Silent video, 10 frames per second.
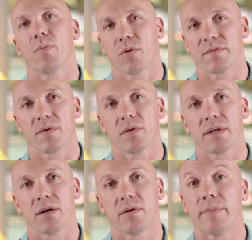
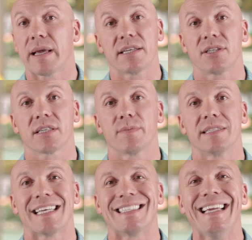portfolio and make
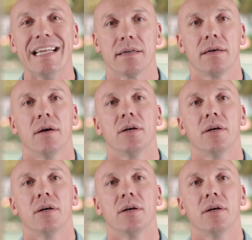adjustments as needed